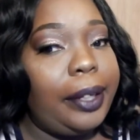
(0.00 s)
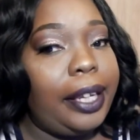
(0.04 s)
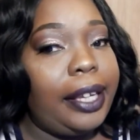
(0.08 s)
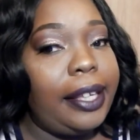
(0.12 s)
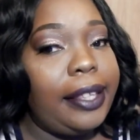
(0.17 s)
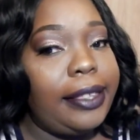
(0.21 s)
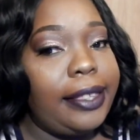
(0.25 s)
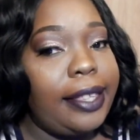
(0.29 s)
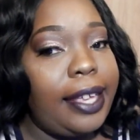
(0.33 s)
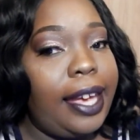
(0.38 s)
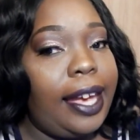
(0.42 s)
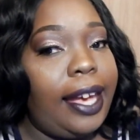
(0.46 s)

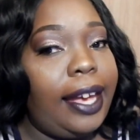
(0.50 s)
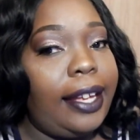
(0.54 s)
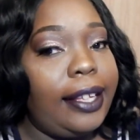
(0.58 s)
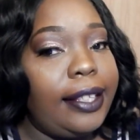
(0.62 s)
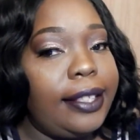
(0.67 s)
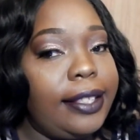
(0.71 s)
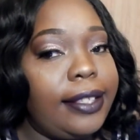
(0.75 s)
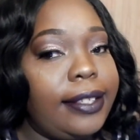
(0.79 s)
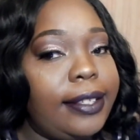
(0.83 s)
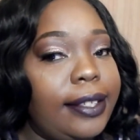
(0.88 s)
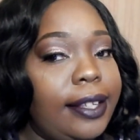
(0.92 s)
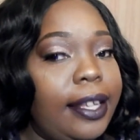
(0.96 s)
like
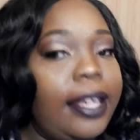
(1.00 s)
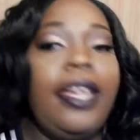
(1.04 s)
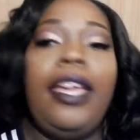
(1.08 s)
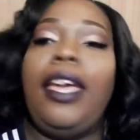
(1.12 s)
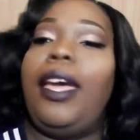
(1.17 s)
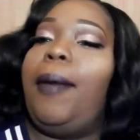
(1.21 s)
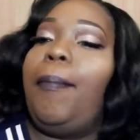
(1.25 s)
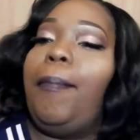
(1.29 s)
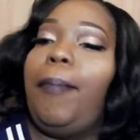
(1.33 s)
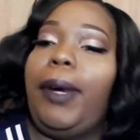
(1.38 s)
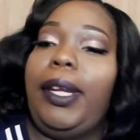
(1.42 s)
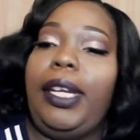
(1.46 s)
that,
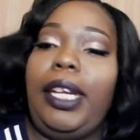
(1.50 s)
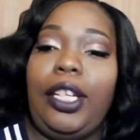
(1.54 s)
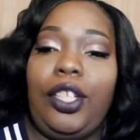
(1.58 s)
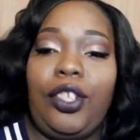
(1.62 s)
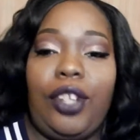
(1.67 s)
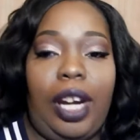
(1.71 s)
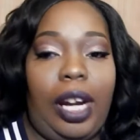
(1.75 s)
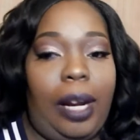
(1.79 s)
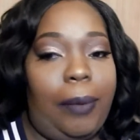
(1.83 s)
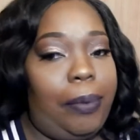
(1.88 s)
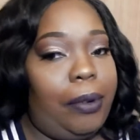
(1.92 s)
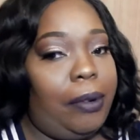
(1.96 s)
but they
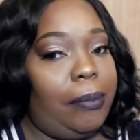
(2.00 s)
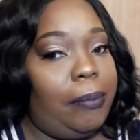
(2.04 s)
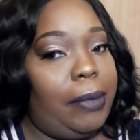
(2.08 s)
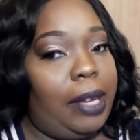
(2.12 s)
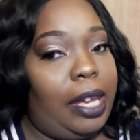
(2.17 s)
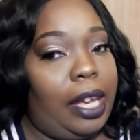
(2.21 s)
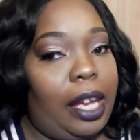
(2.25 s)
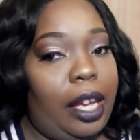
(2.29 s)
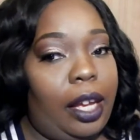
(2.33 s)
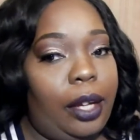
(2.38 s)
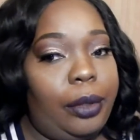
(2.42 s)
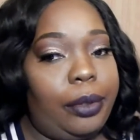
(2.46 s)
try to put
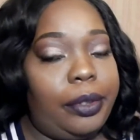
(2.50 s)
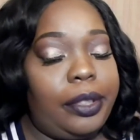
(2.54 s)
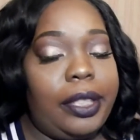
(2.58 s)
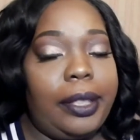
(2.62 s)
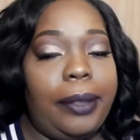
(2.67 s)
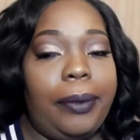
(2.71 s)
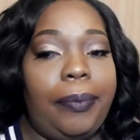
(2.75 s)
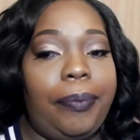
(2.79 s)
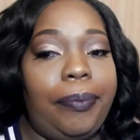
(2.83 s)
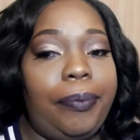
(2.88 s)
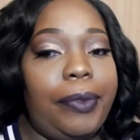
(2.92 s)
me out.